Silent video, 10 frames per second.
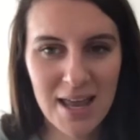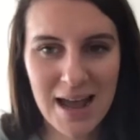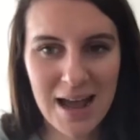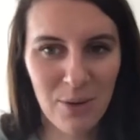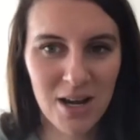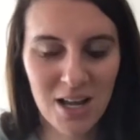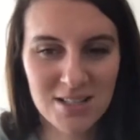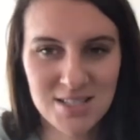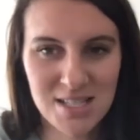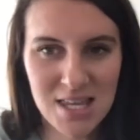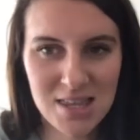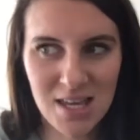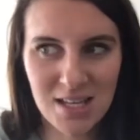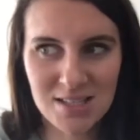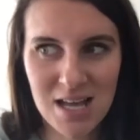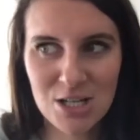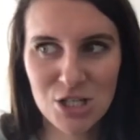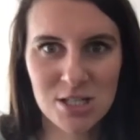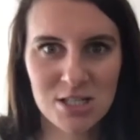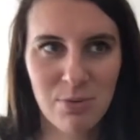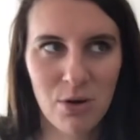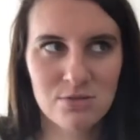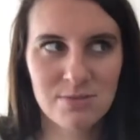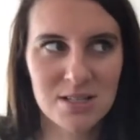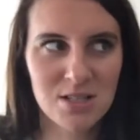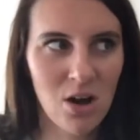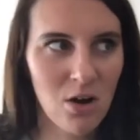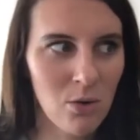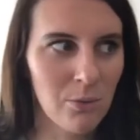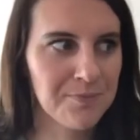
and how I like to see things, it actually exposed me to,